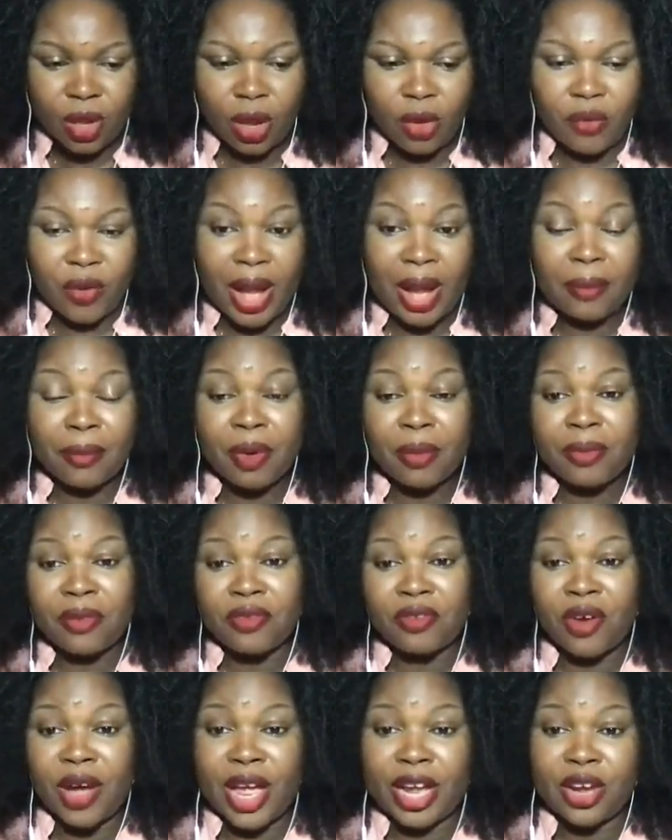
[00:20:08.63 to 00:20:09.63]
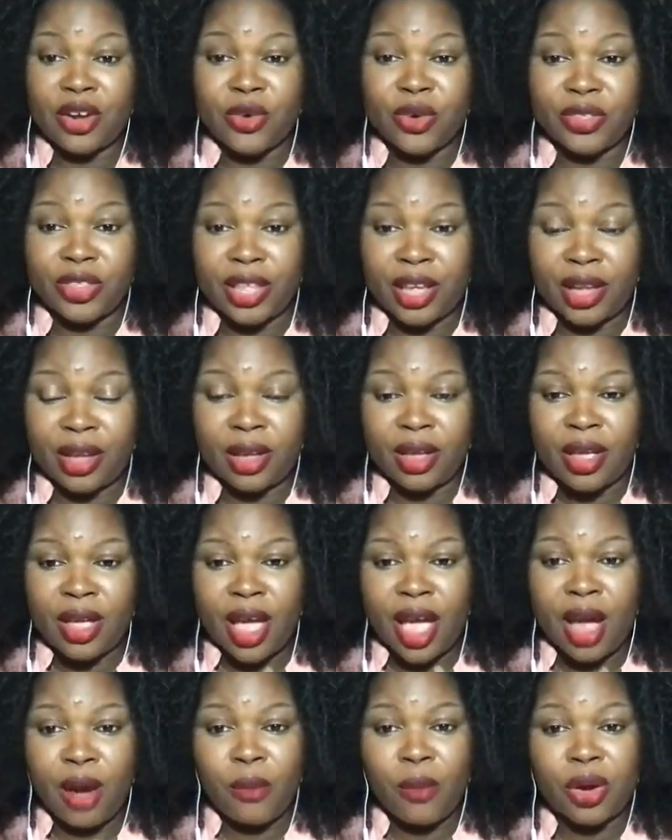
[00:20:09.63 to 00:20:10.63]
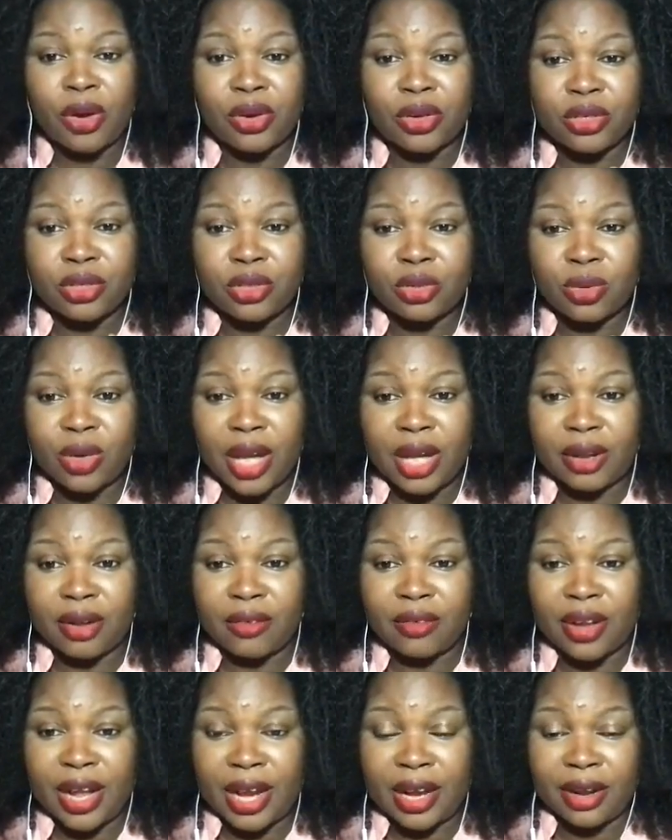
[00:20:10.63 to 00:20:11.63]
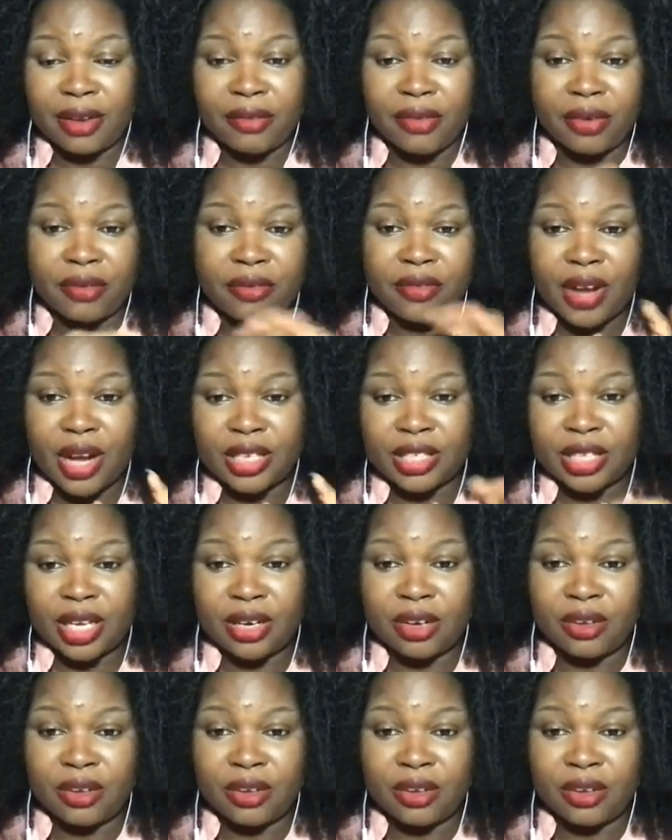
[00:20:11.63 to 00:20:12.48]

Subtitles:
All right, but before I go there, I want us to kind of like refresh,